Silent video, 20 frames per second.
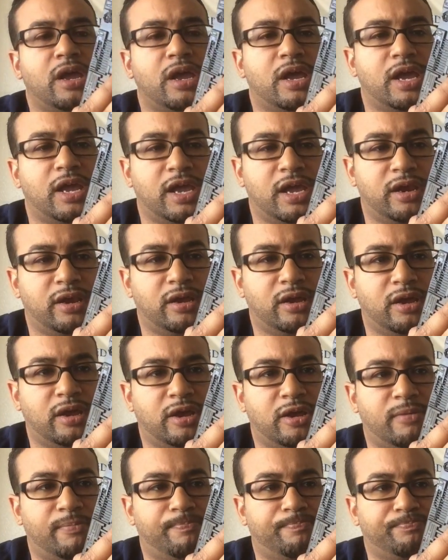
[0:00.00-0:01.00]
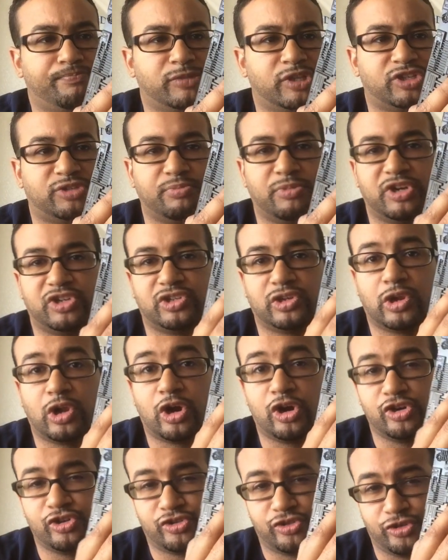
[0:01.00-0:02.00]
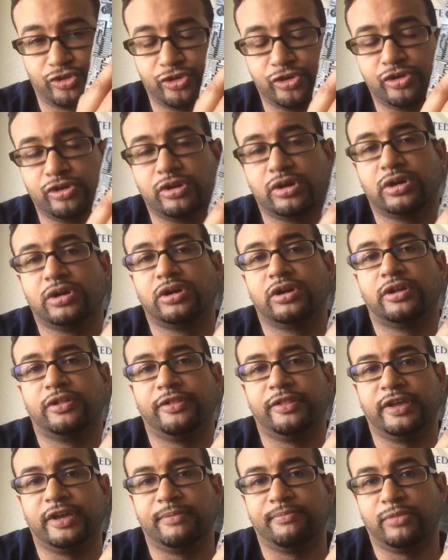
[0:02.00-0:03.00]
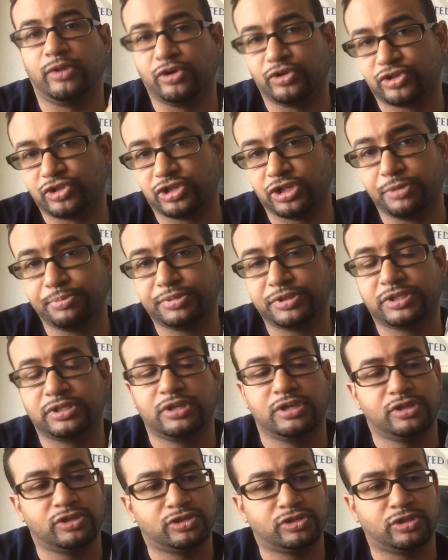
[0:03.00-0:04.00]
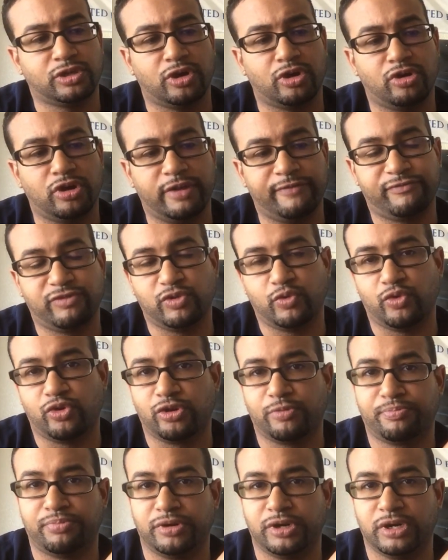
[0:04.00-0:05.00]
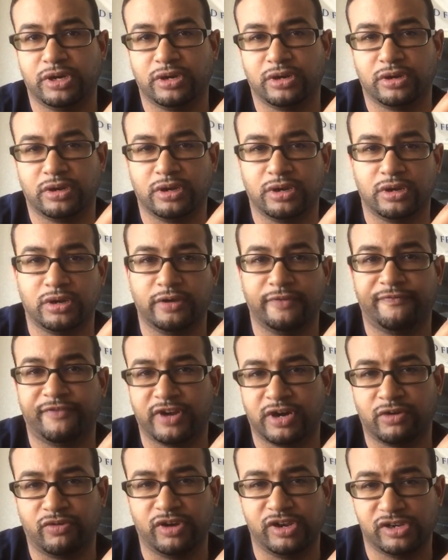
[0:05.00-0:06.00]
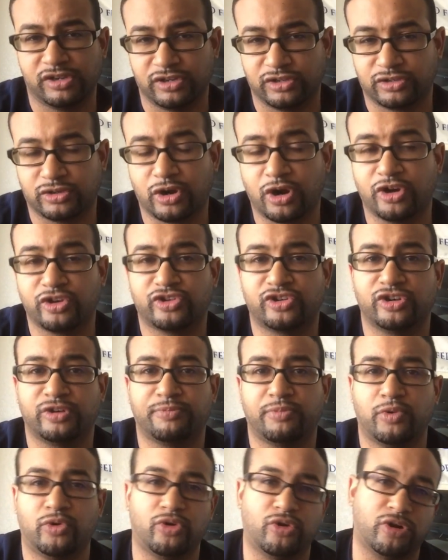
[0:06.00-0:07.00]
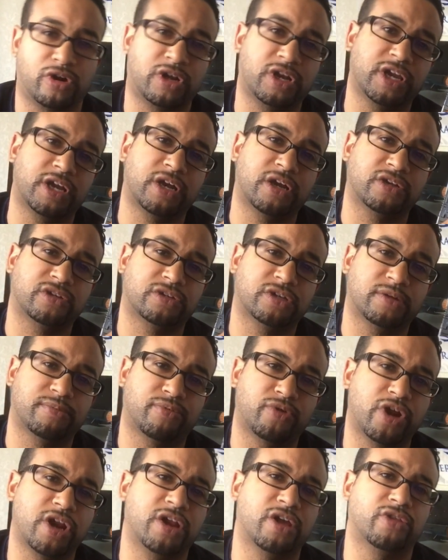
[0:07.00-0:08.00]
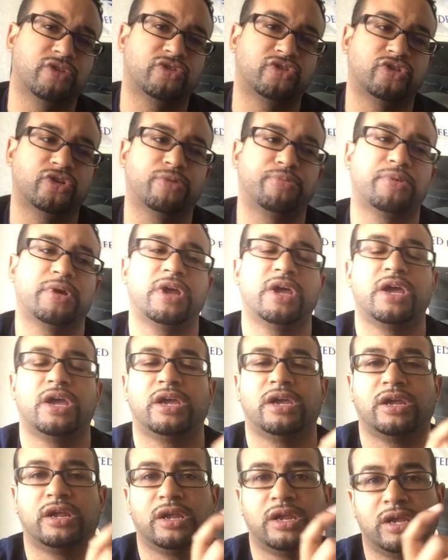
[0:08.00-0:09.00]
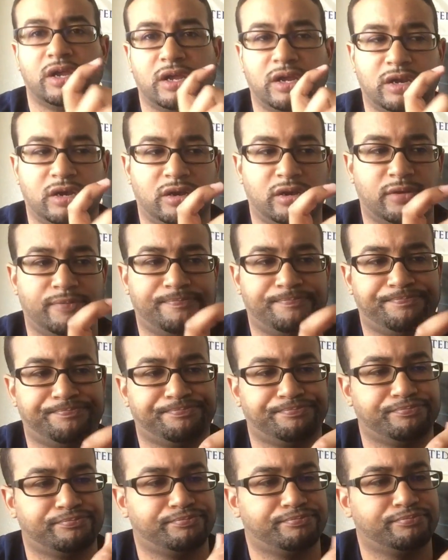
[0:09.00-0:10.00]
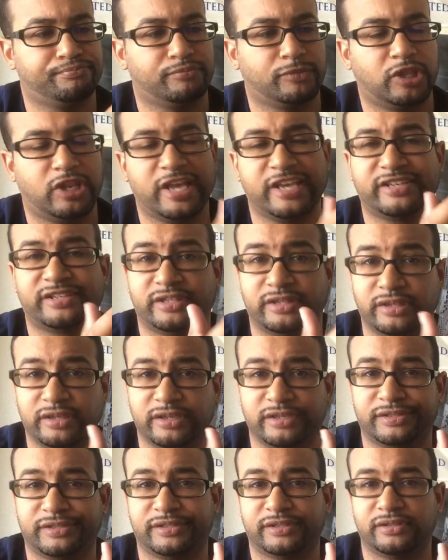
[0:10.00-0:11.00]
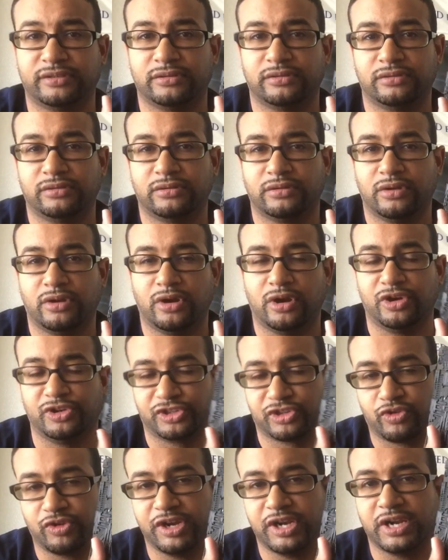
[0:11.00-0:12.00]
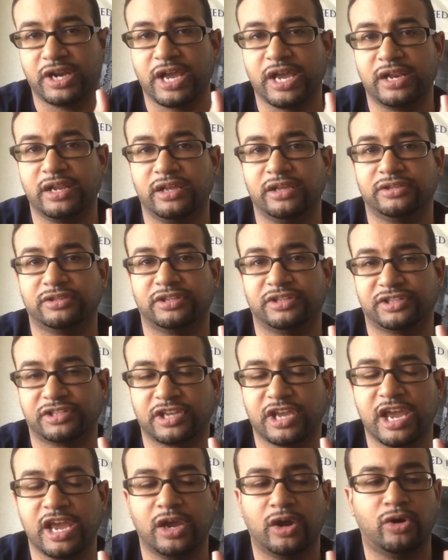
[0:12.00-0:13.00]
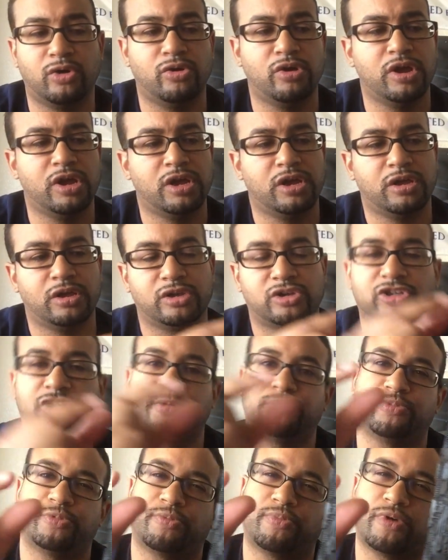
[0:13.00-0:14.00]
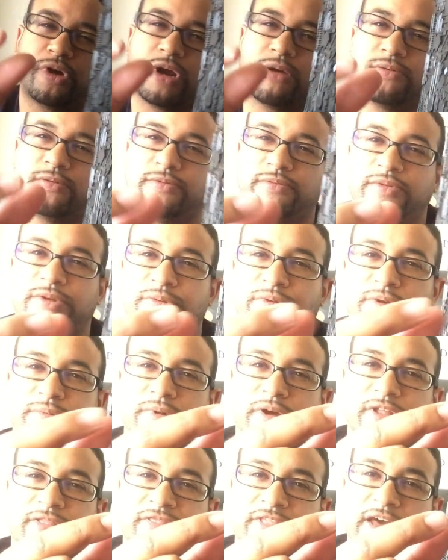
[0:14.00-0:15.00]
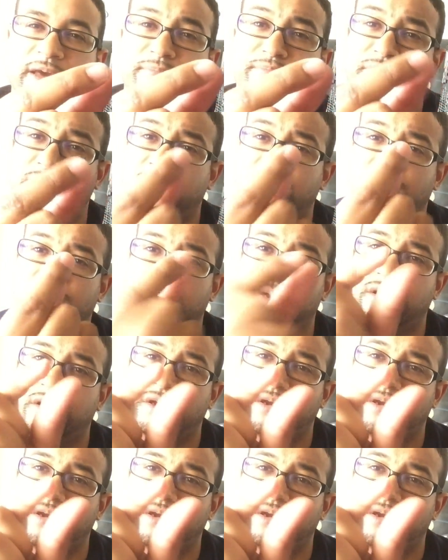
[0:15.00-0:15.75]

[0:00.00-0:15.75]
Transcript: And it's much larger than most ships. So if you were to put a Federation starship or a Klingon ship or any other ship in next to this on screen, that is in scale, the ship would probably be about that big